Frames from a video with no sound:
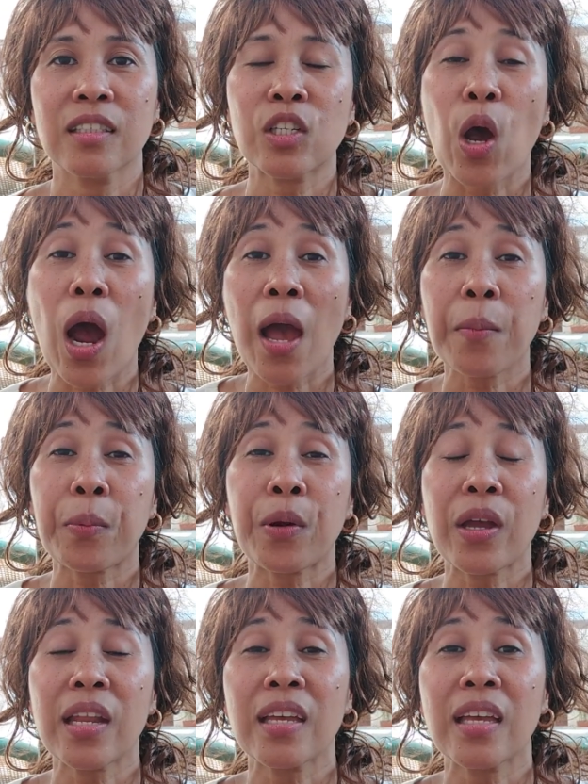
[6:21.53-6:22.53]
So I
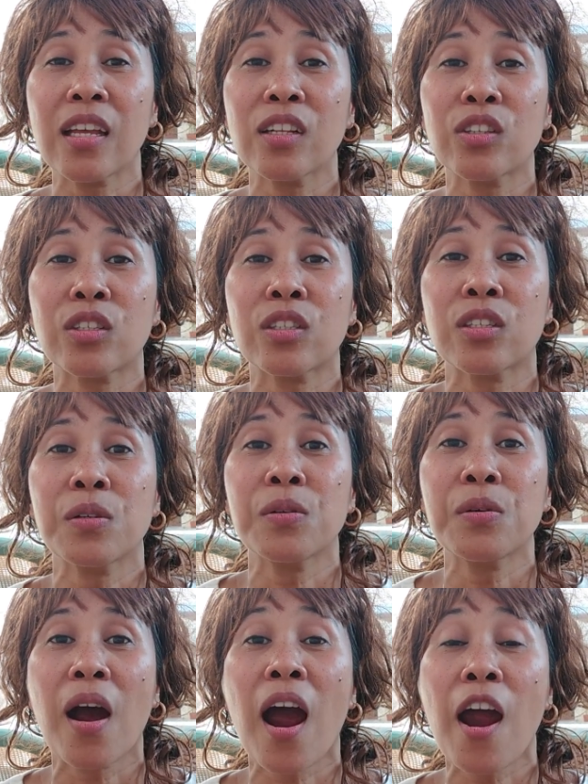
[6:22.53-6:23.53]
prayed again
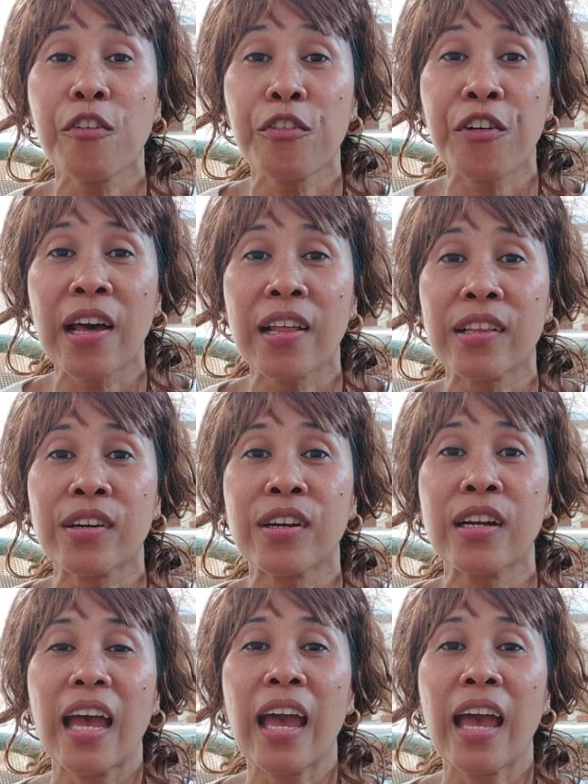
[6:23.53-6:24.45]
to our Father,